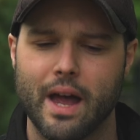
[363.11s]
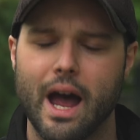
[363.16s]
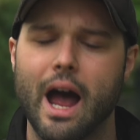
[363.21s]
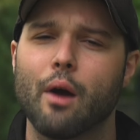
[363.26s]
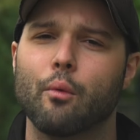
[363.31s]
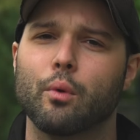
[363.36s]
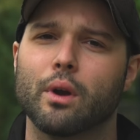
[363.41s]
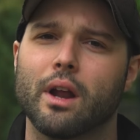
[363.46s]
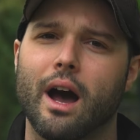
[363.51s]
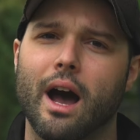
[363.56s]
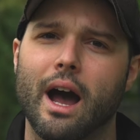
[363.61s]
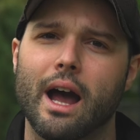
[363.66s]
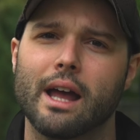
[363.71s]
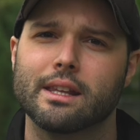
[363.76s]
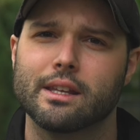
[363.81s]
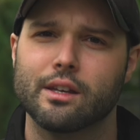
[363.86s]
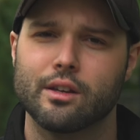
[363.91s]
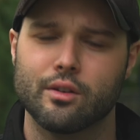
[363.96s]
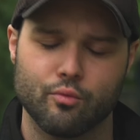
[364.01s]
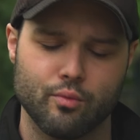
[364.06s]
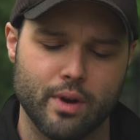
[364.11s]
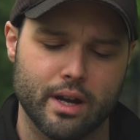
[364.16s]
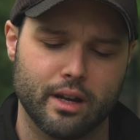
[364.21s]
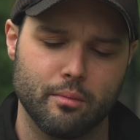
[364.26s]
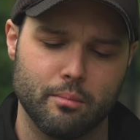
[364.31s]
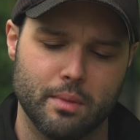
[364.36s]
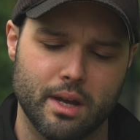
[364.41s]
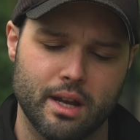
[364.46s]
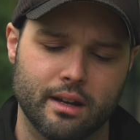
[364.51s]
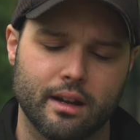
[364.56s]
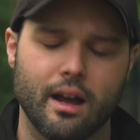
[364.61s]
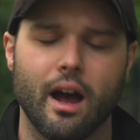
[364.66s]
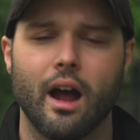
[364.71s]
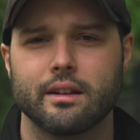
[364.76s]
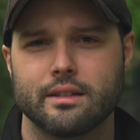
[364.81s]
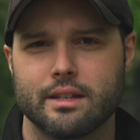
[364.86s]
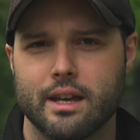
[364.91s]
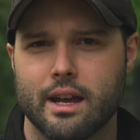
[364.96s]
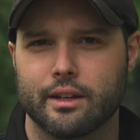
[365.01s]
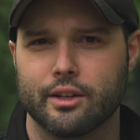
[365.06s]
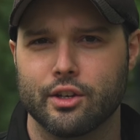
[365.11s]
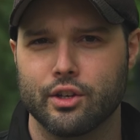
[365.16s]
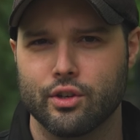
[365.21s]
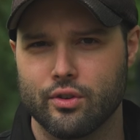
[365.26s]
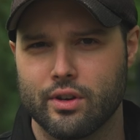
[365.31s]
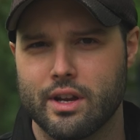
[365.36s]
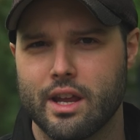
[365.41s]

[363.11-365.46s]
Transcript: I would highly recommend contacting your